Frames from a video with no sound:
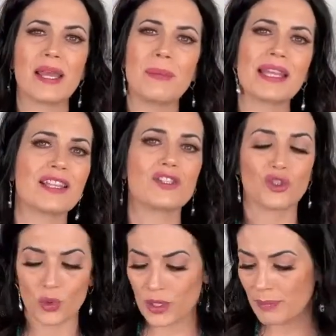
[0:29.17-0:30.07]
They make this
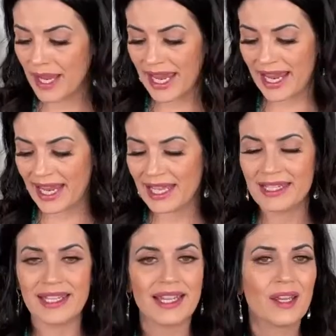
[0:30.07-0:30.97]
jewelry by
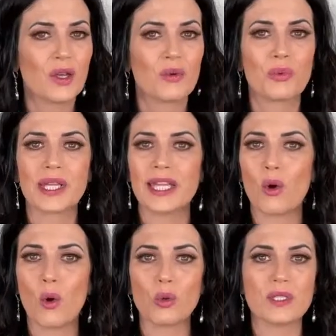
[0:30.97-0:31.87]
hand really
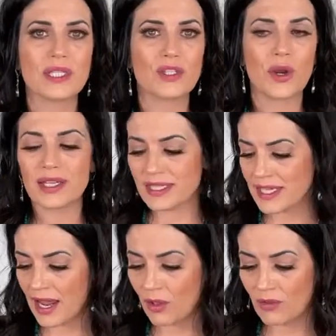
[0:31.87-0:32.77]
old
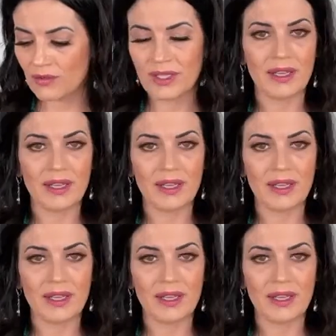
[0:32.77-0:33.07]
style